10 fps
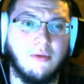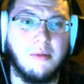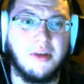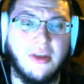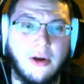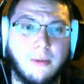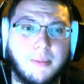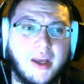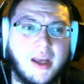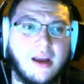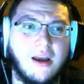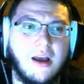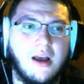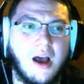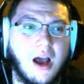Aromatherapy,
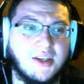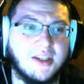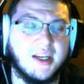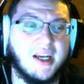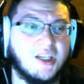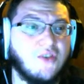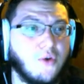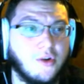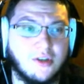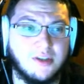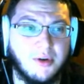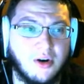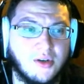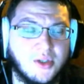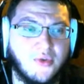just in case for those
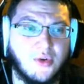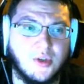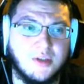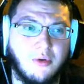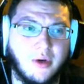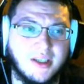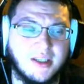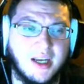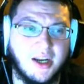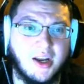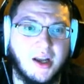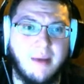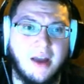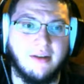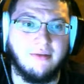burns, for those poisons that could come
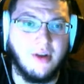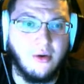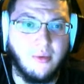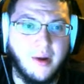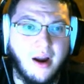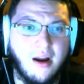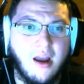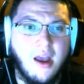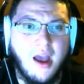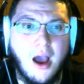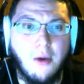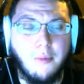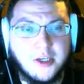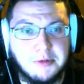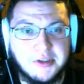out nowhere.
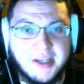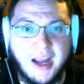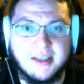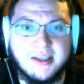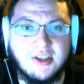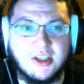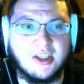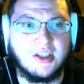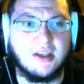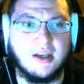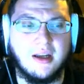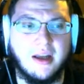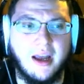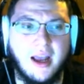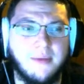Wish Protect, just
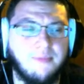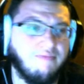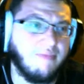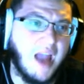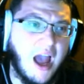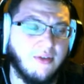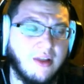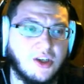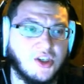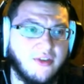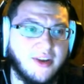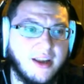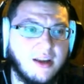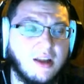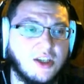to have
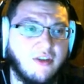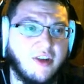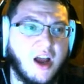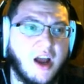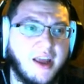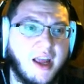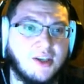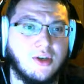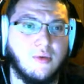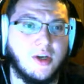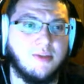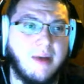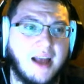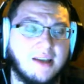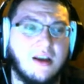longevity on it, and to Wish
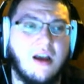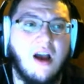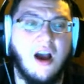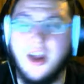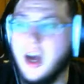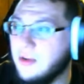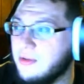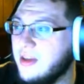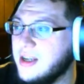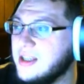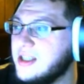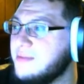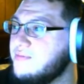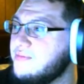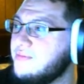Pass on other things.
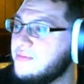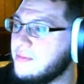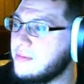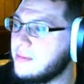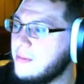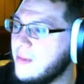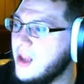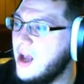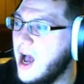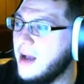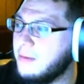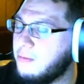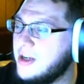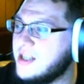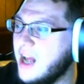
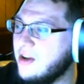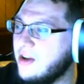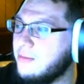Pretty standard.